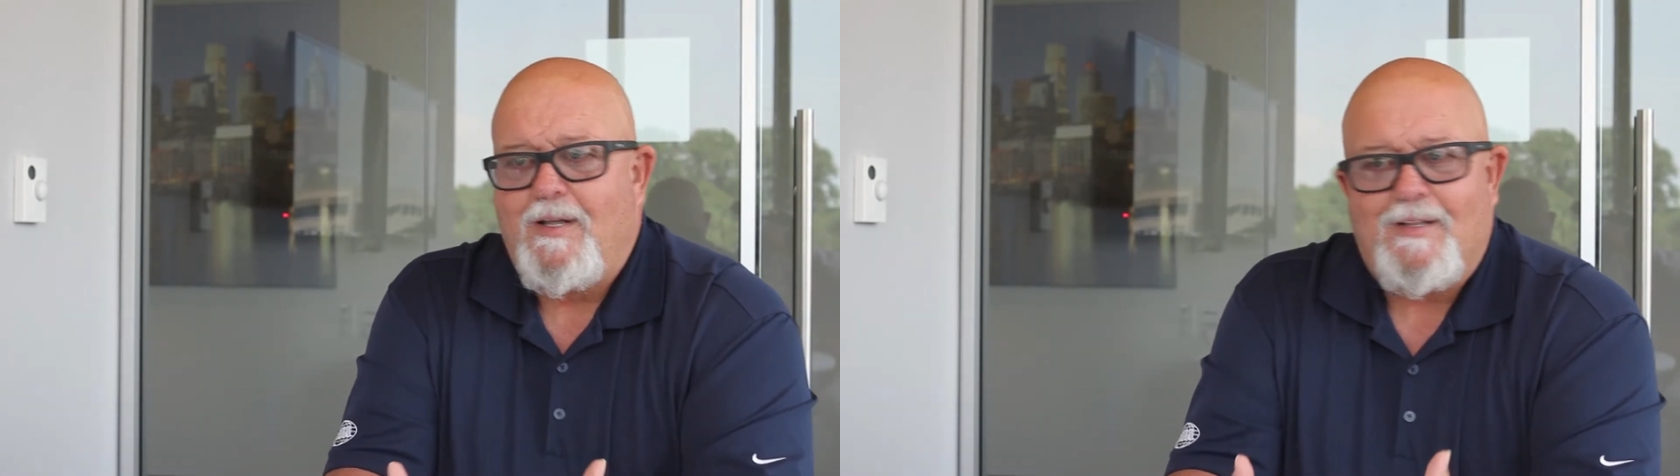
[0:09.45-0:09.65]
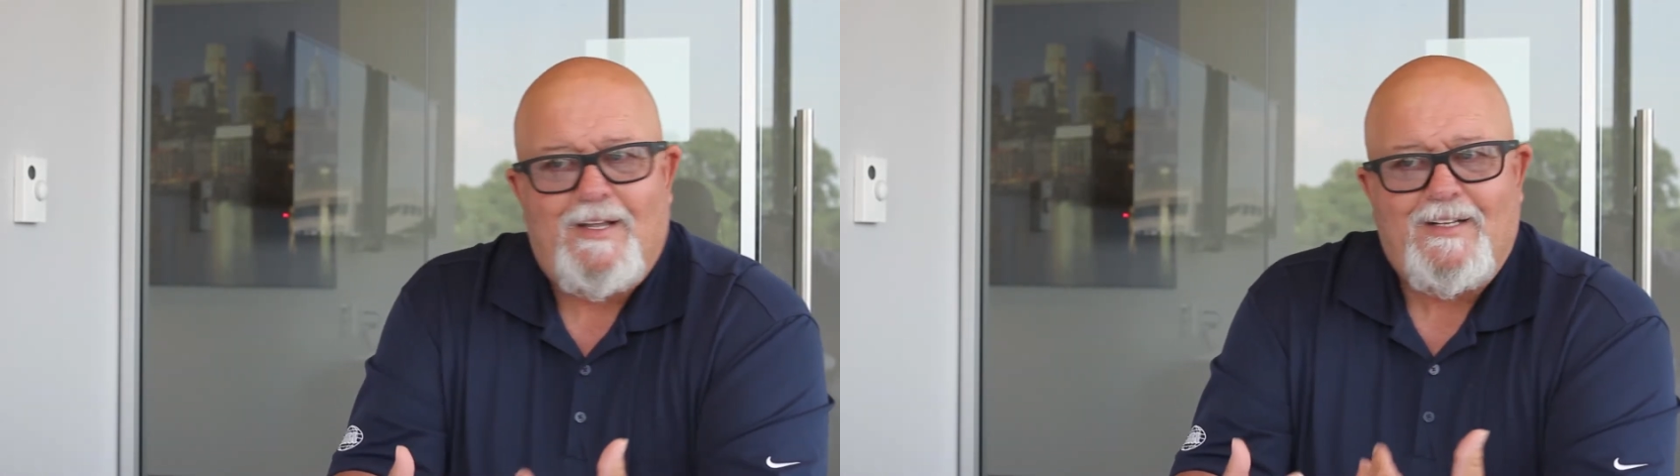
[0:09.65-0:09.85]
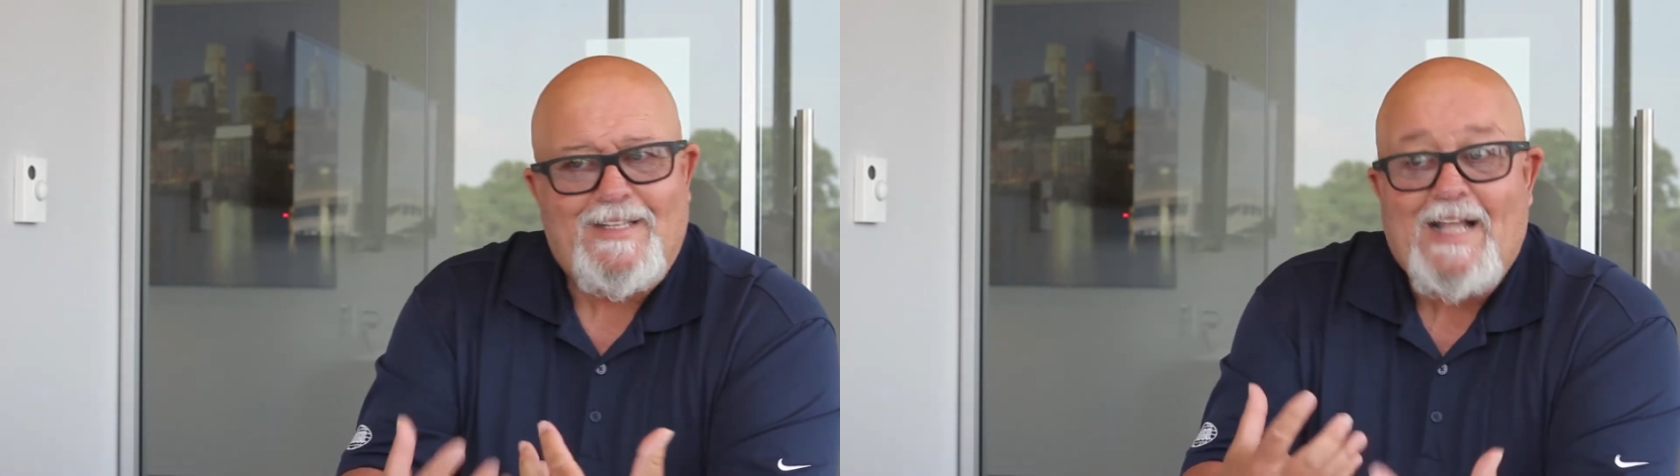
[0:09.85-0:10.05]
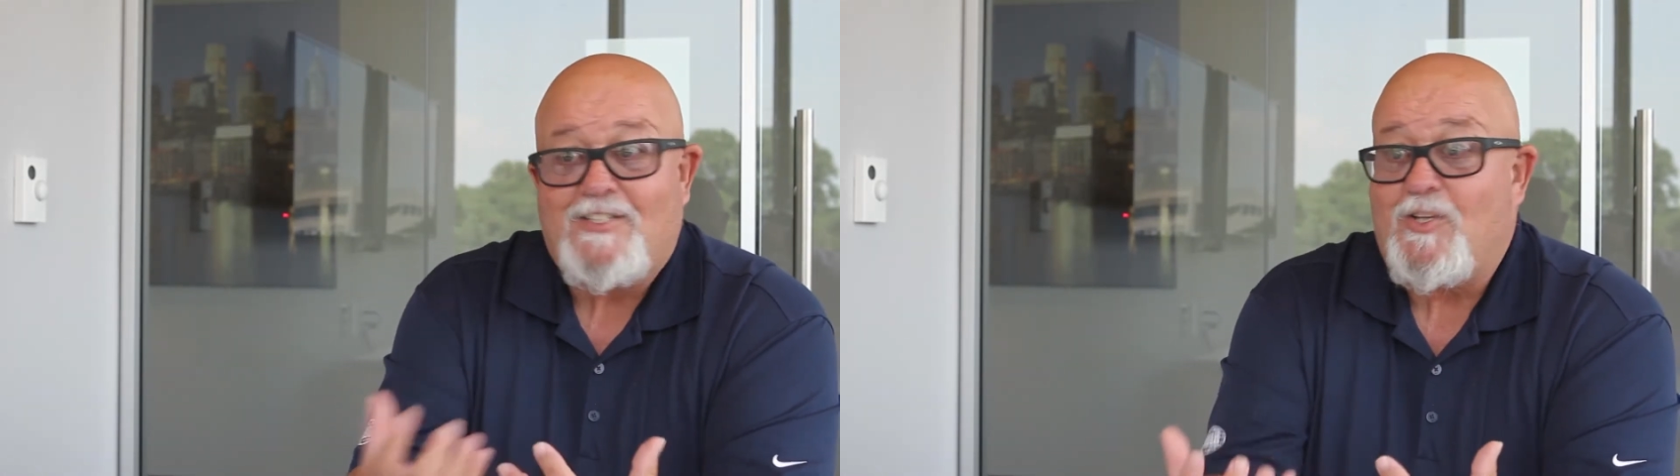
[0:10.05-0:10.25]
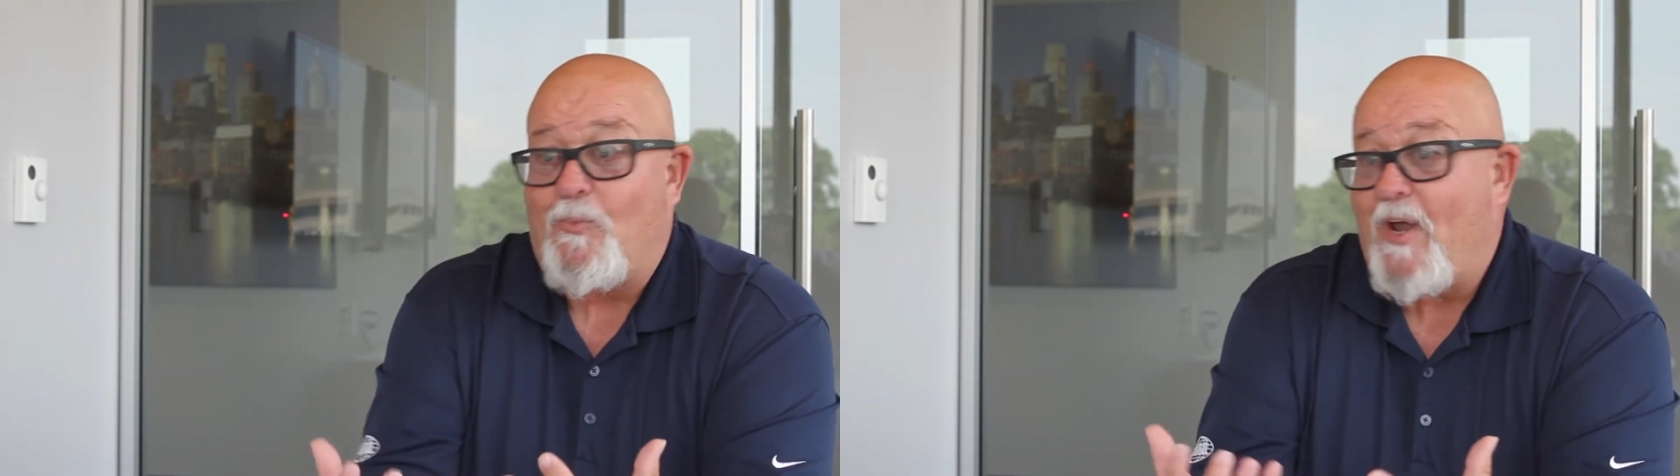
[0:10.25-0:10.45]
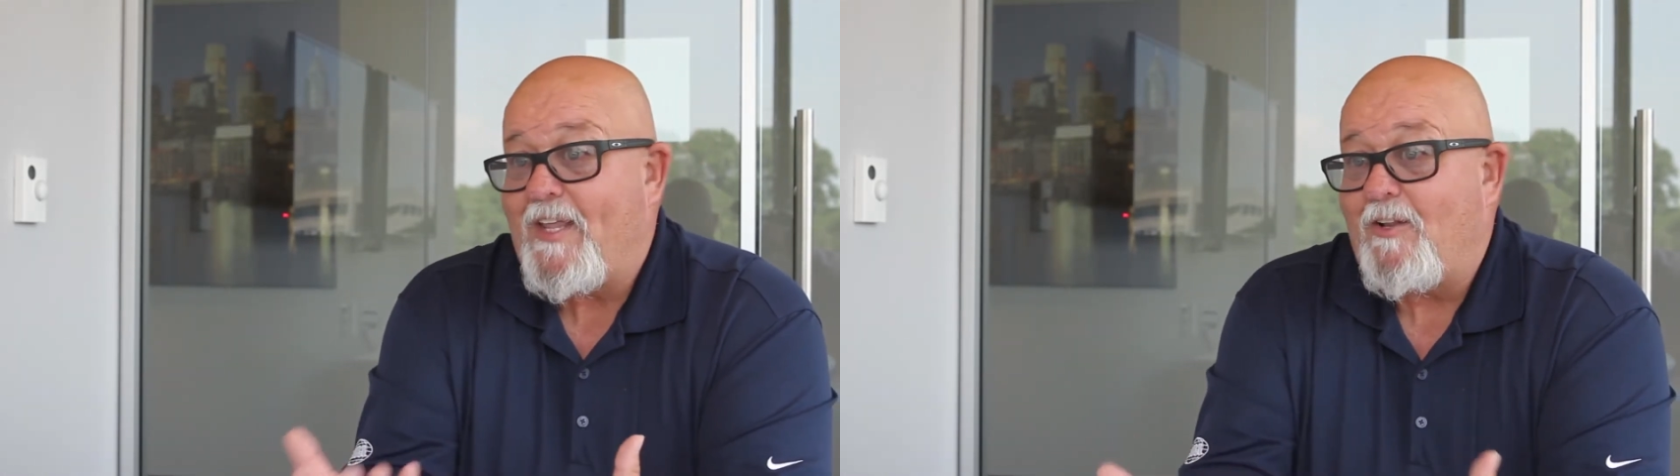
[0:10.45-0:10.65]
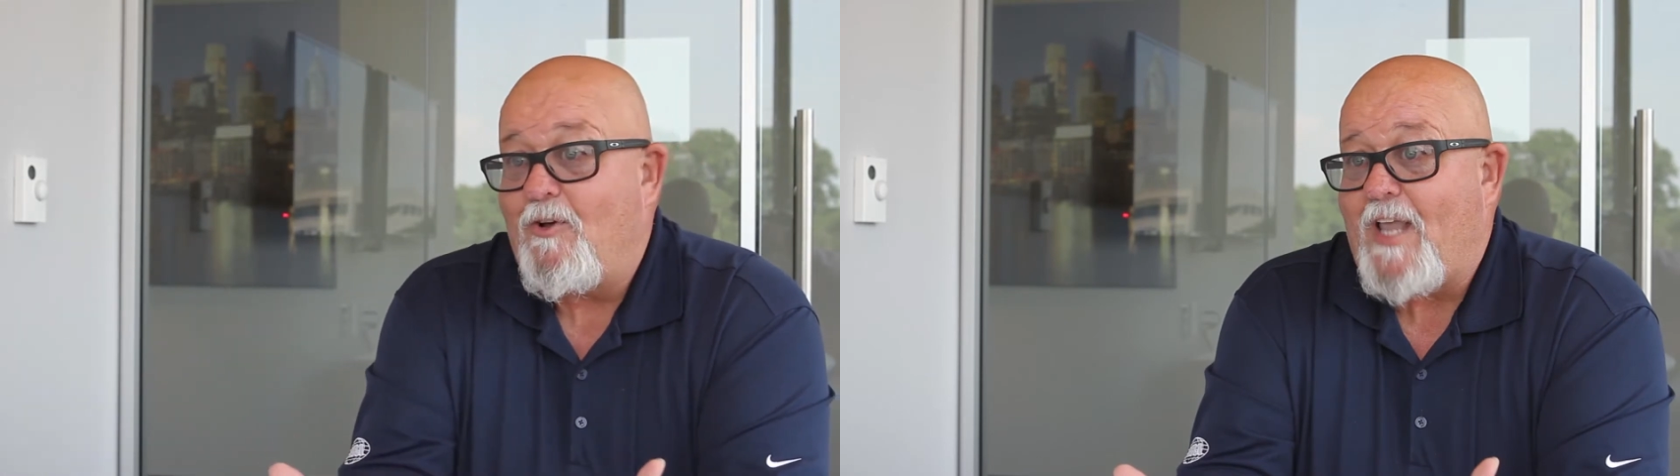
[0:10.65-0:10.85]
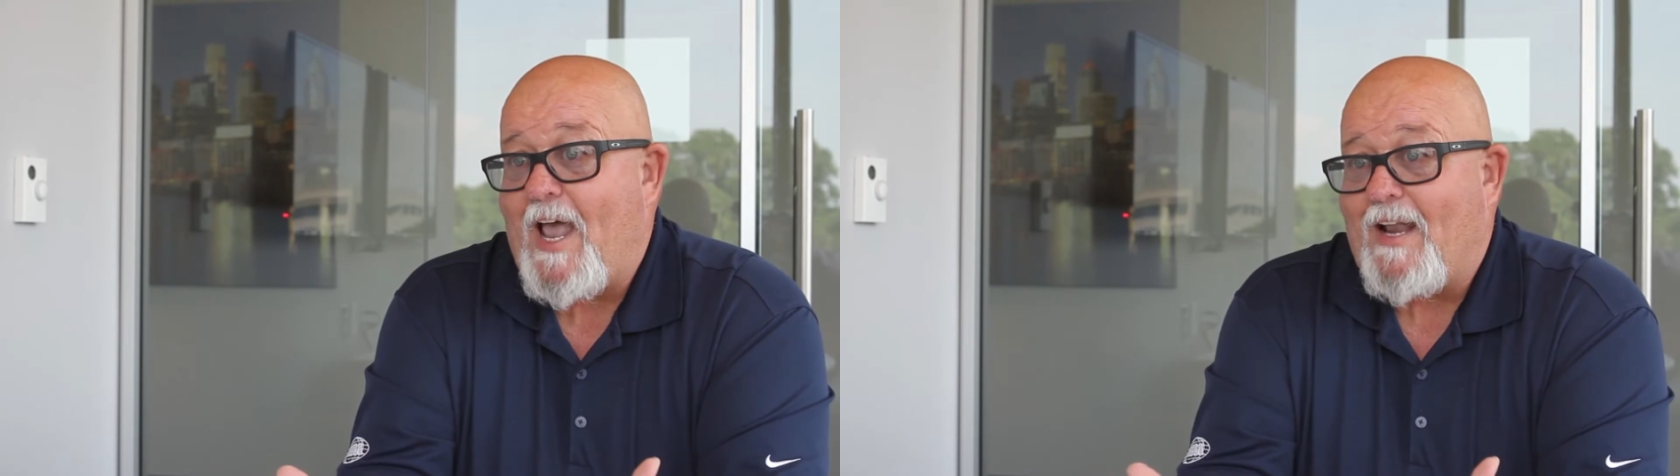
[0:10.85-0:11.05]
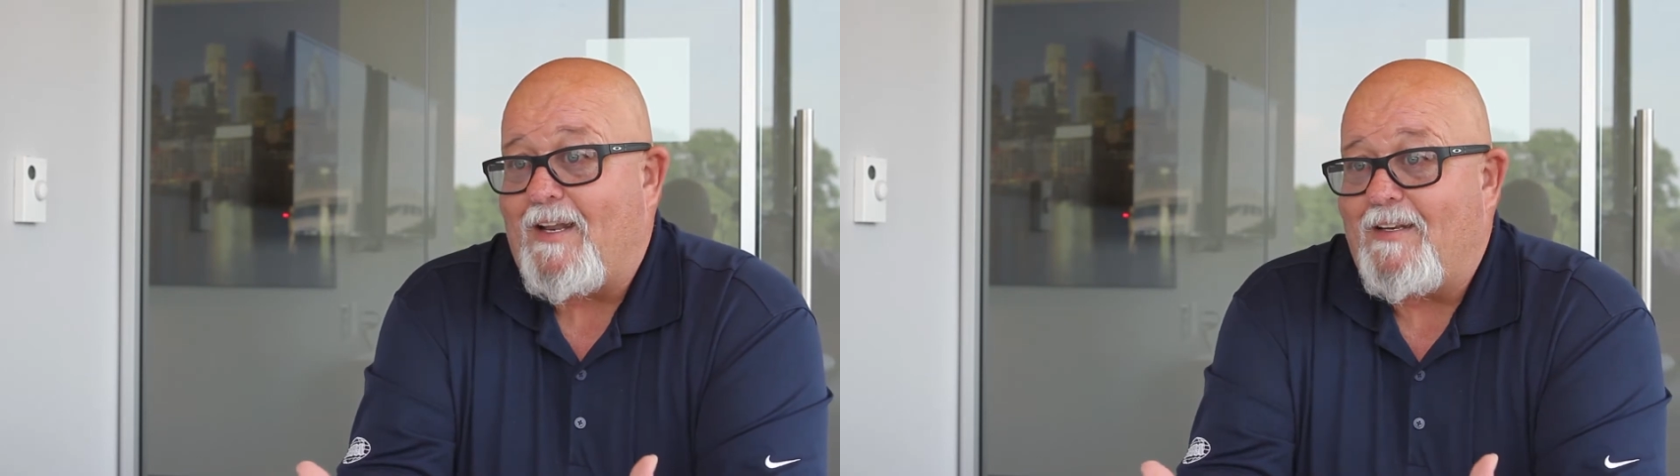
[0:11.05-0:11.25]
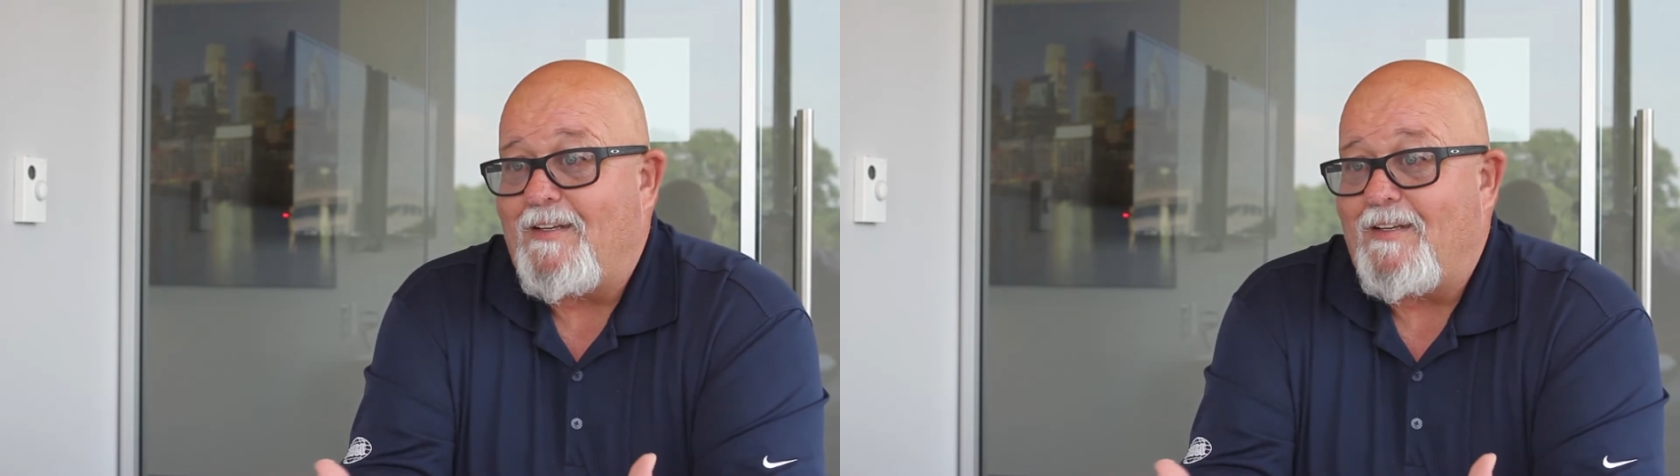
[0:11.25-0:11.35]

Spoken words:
Like, and that's the way they look at it,